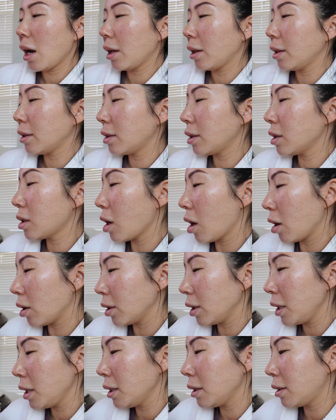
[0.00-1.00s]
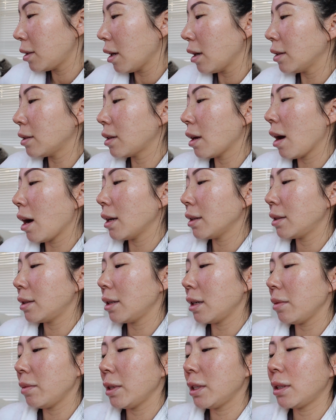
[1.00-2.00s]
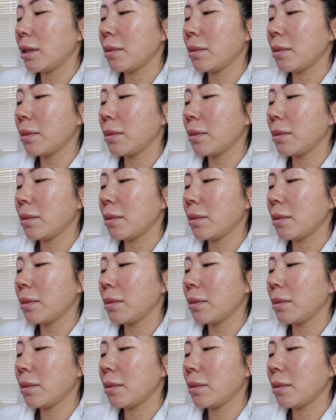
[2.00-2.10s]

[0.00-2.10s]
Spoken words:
This is Harney & Sons Hot Cinnamon